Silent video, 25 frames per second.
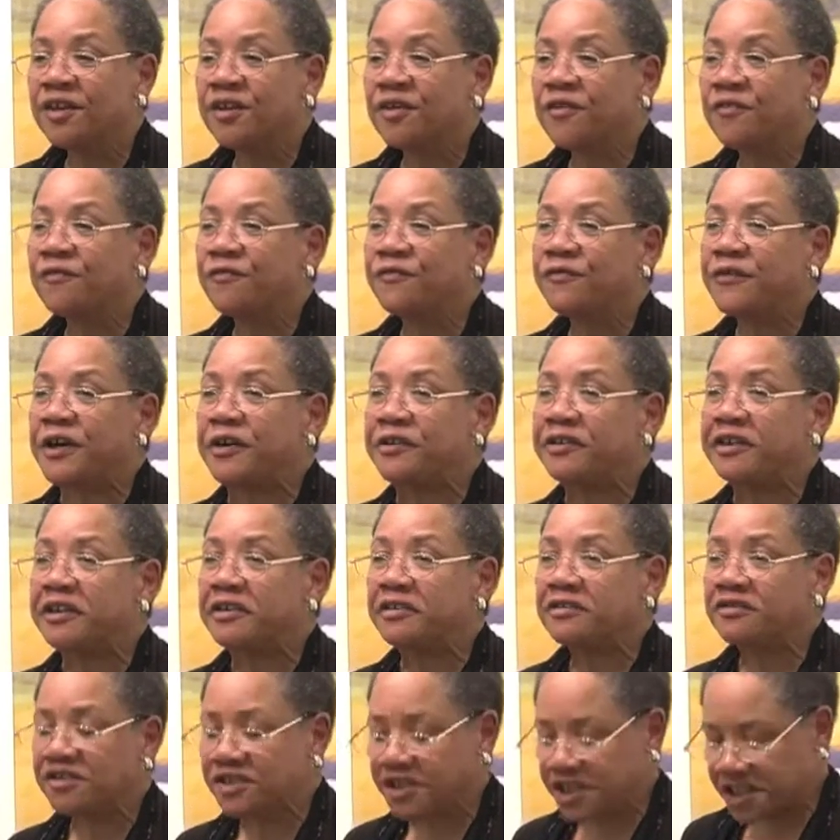
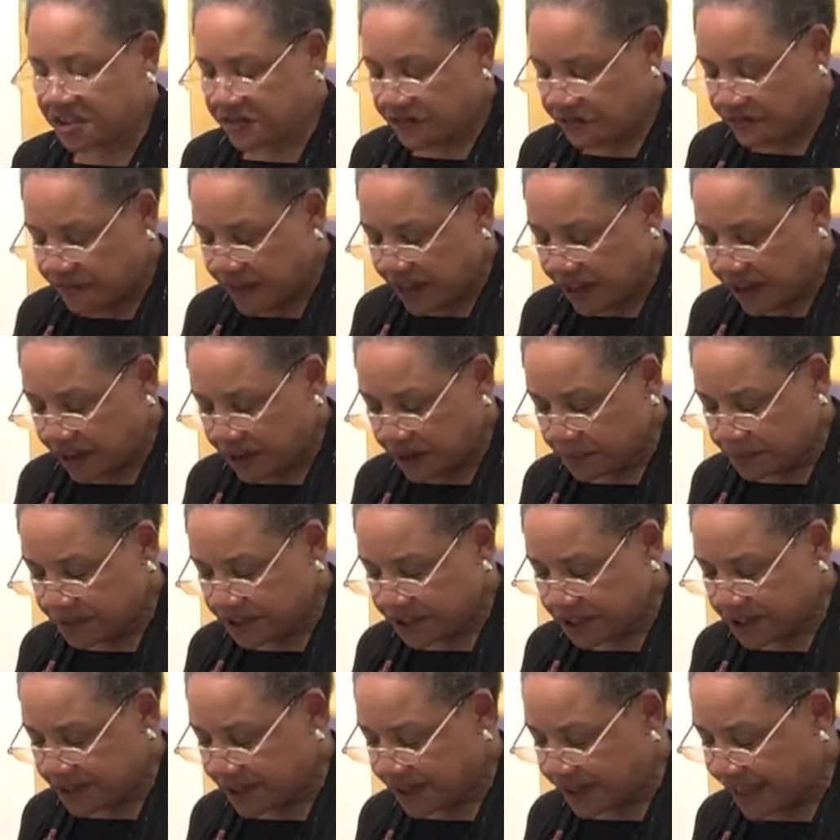Photos
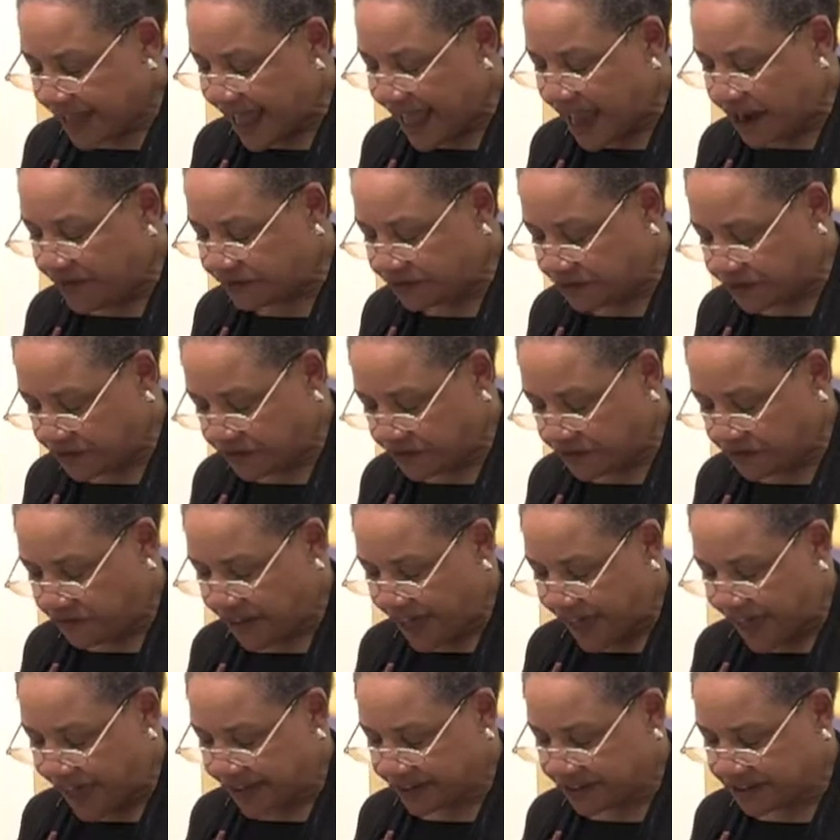developed after the
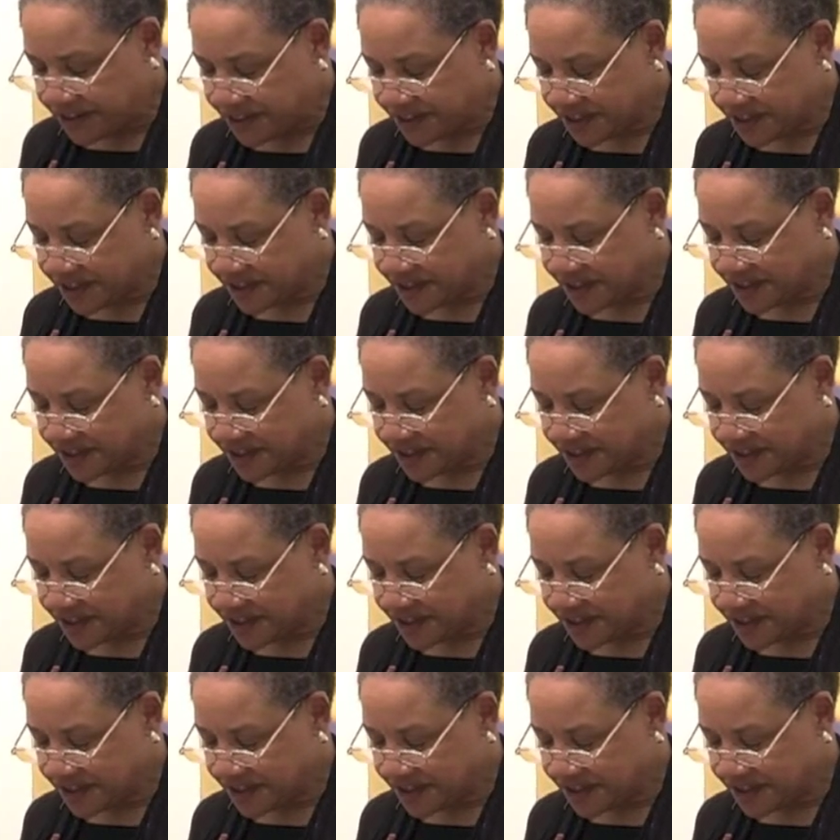fact.